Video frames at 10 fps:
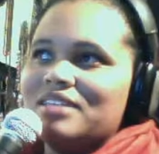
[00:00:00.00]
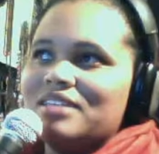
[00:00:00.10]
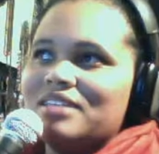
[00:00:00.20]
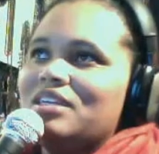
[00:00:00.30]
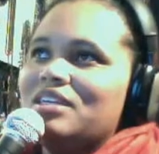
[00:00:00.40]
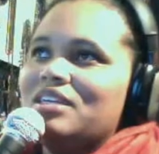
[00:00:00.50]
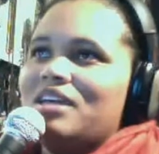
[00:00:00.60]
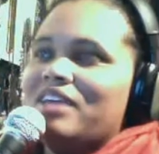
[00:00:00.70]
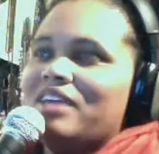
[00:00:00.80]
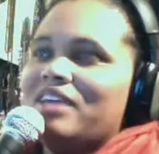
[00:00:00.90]
any kind of
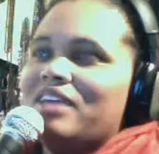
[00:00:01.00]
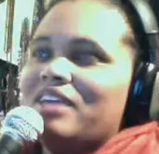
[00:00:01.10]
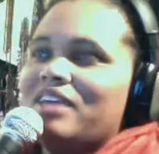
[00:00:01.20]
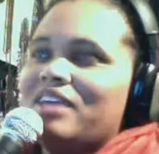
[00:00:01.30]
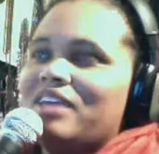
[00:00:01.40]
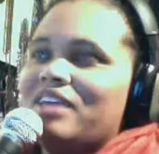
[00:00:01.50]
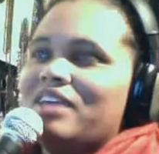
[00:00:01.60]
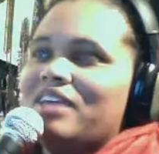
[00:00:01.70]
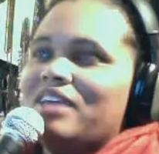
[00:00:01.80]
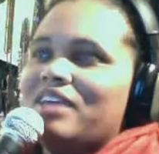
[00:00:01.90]
cable news with the
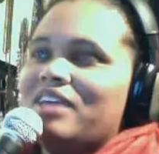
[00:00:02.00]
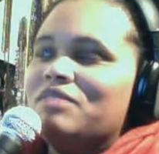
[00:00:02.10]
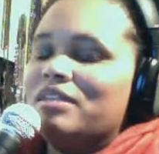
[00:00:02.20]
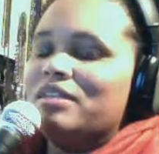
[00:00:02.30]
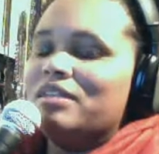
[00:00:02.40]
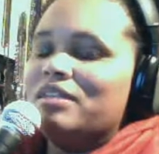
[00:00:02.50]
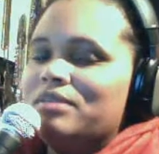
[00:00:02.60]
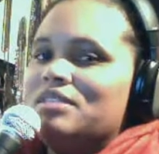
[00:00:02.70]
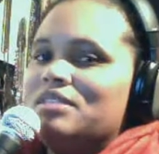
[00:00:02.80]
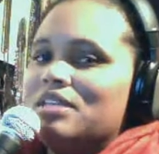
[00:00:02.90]
exception of like the
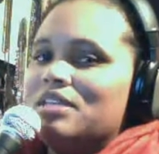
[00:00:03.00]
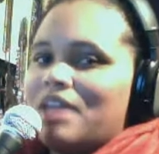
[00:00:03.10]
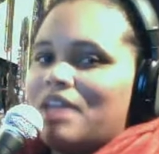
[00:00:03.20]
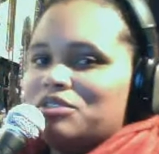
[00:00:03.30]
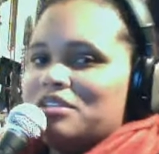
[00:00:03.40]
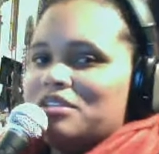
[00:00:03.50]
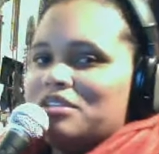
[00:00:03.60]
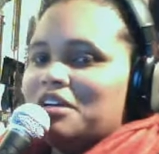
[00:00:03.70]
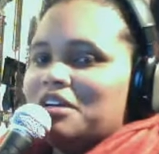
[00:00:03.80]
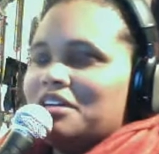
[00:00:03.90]
BBC and Al
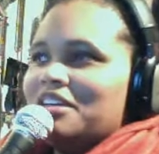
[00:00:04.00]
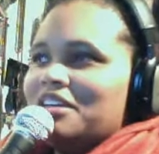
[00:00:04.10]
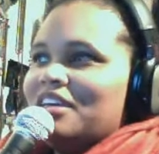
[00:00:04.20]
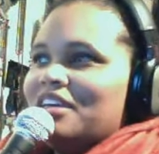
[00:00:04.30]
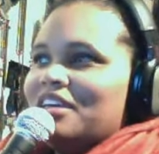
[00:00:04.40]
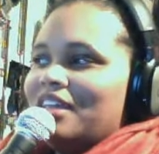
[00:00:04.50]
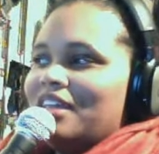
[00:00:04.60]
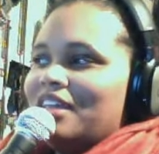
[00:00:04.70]
Jazeera and like